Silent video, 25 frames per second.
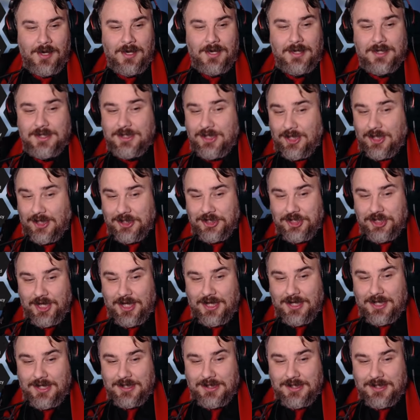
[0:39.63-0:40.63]
such
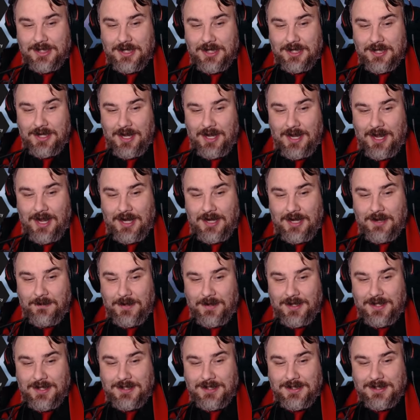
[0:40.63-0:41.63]
as
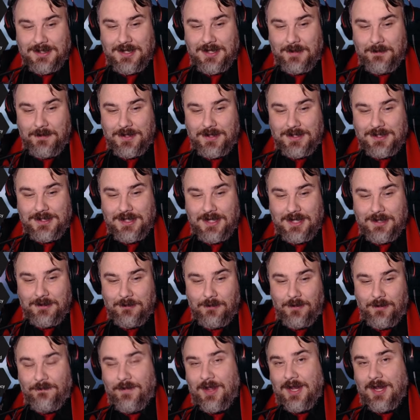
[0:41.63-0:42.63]
enemies can be seen
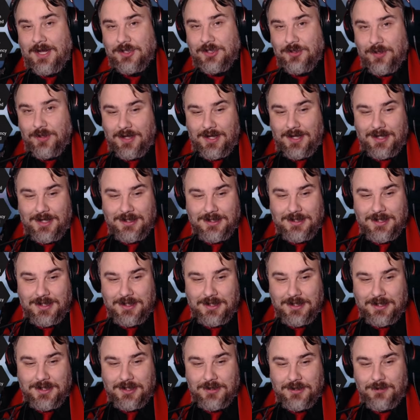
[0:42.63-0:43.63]
with x-ray heat
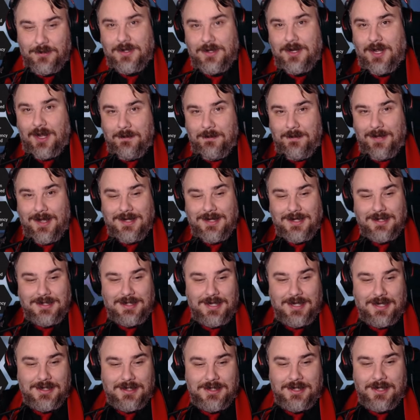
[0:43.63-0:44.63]
signatures with nightmare
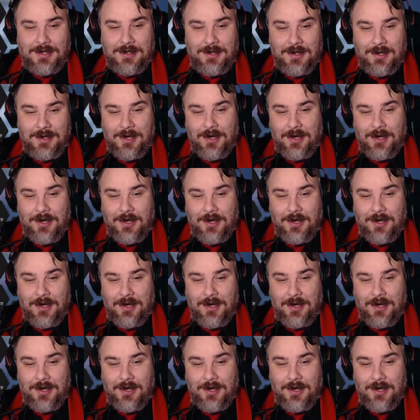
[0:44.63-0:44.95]
detector,